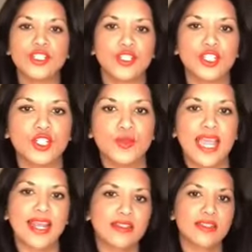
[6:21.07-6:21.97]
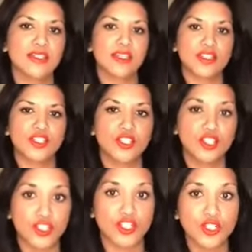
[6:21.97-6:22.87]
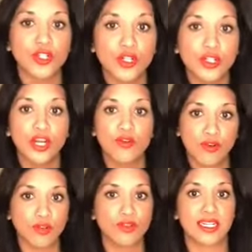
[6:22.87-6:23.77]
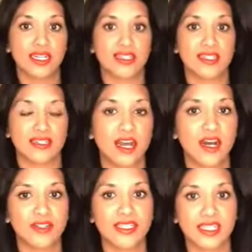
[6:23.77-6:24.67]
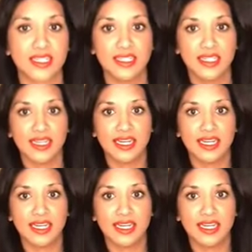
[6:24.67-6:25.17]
Do you tend to just cook a roast in its entirety,